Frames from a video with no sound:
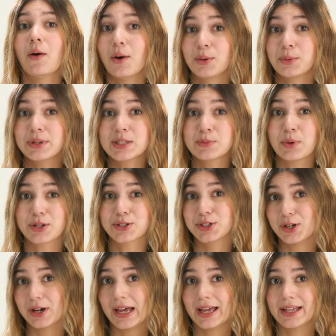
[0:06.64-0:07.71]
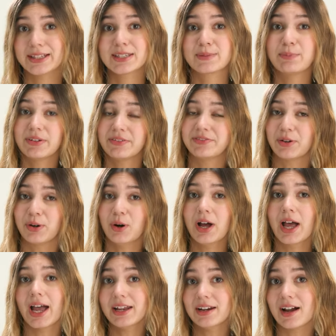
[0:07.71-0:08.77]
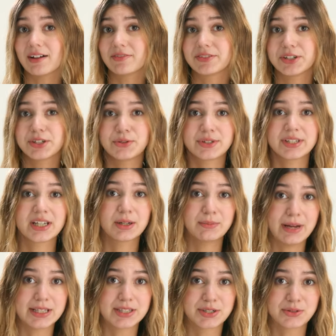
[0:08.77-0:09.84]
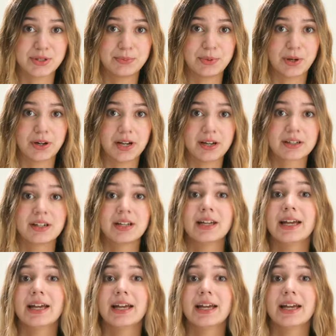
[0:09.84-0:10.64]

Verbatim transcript: Always wash your hands before and after using a menstrual product,